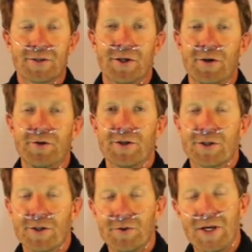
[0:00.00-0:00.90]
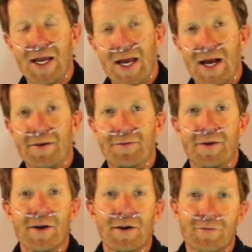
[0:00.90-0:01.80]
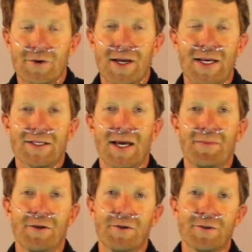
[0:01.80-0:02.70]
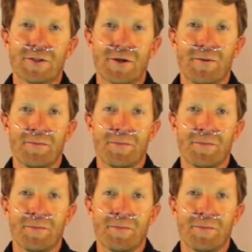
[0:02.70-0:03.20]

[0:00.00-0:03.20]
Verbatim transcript: two to two and a half for nighttime use